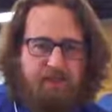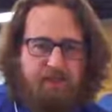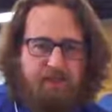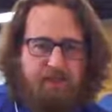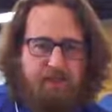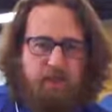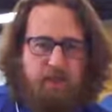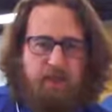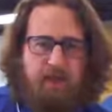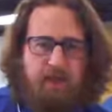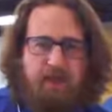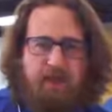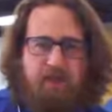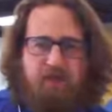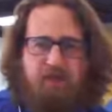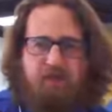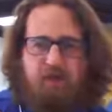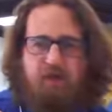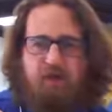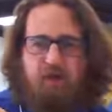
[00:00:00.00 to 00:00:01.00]
So we
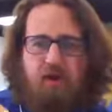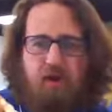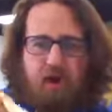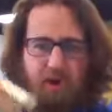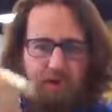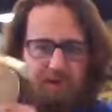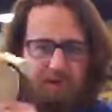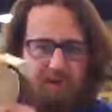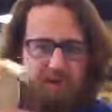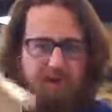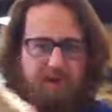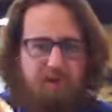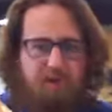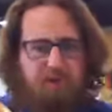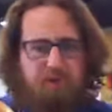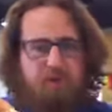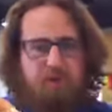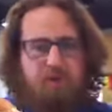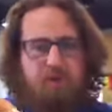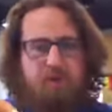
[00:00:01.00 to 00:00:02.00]
have up and
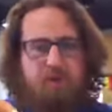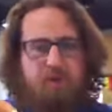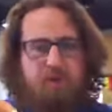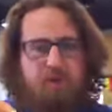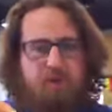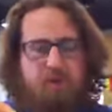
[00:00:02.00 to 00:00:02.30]
down,